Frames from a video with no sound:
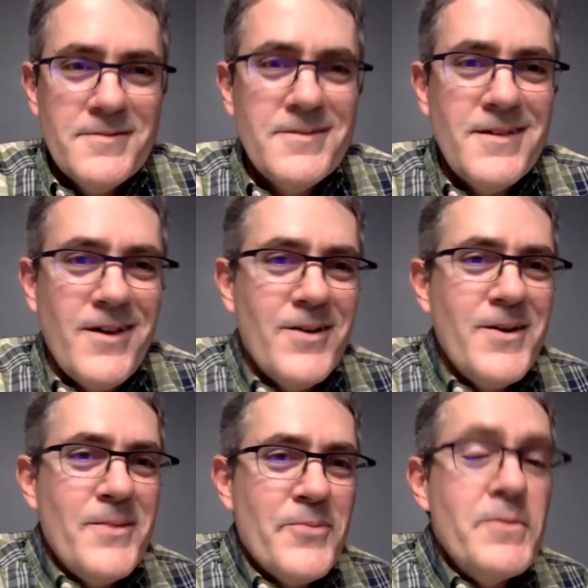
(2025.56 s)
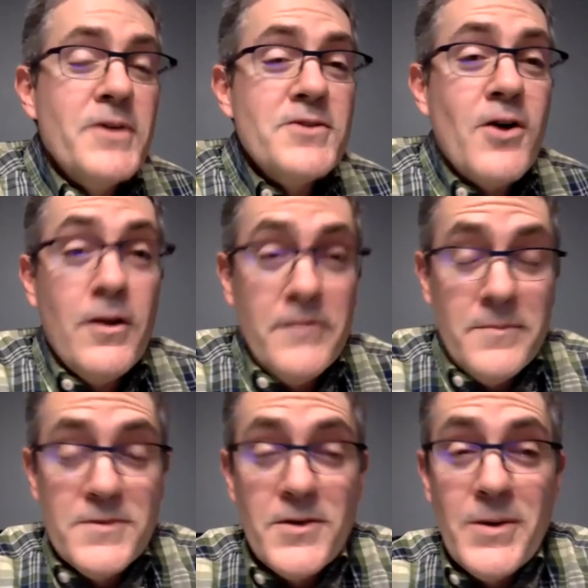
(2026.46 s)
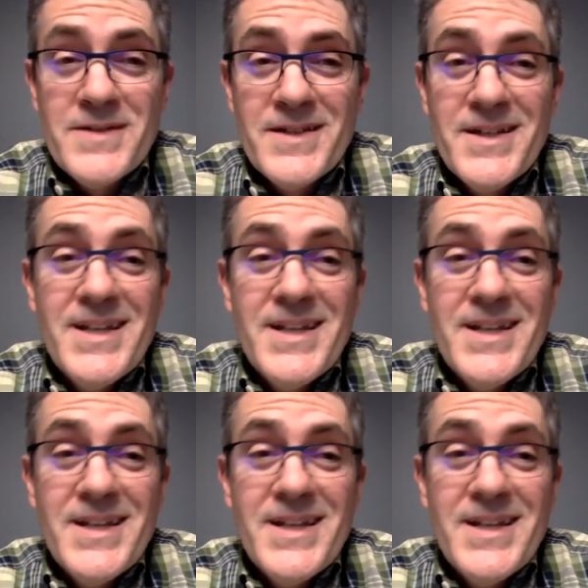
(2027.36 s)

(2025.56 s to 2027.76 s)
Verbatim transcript: uh, pretty much all of it. So it's a